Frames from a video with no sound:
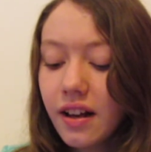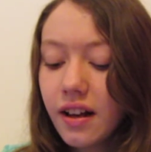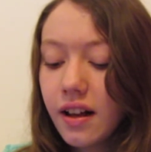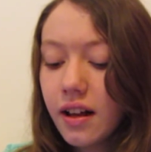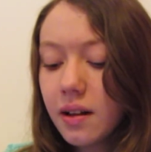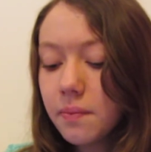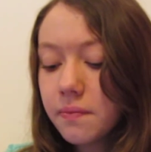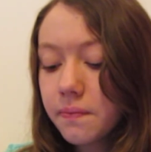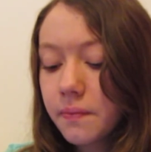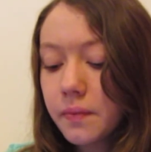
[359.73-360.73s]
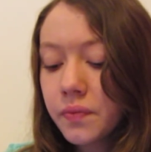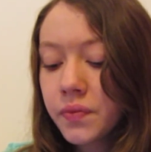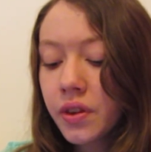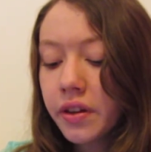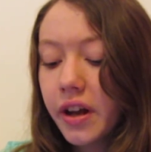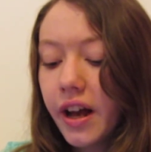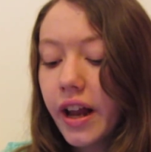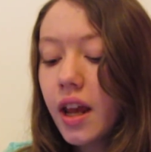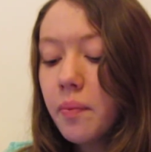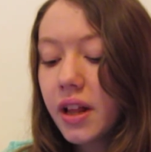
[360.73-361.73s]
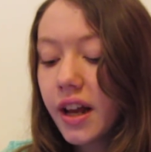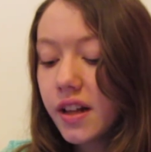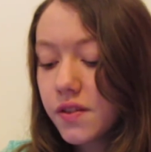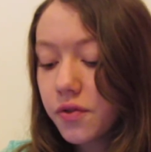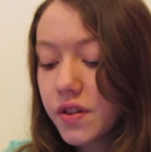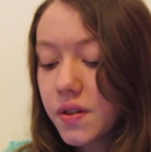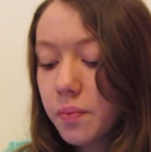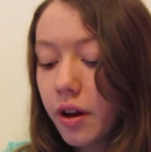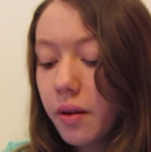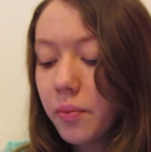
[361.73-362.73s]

um any plans for spring